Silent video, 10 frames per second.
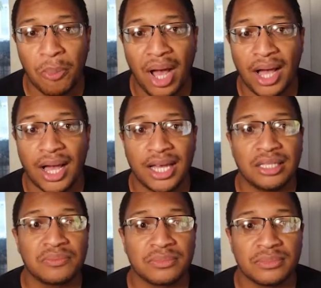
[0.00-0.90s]

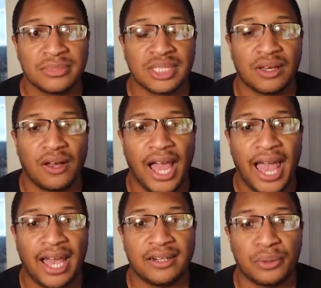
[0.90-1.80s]
mod
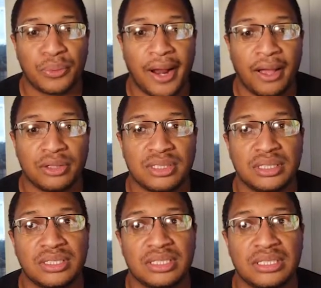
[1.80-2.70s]
at around
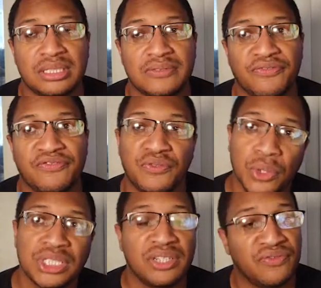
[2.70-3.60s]

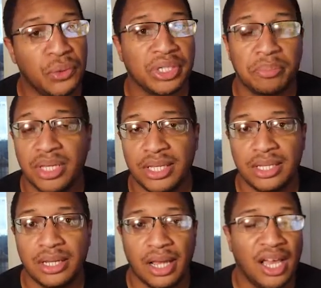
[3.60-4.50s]

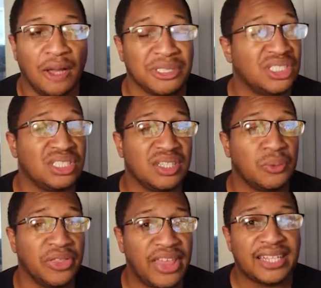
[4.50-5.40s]
1440p, I was
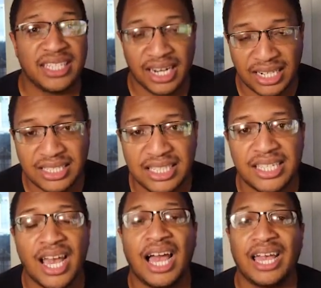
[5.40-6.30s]
with that 1080
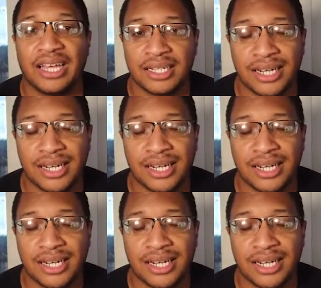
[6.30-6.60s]
Ti and a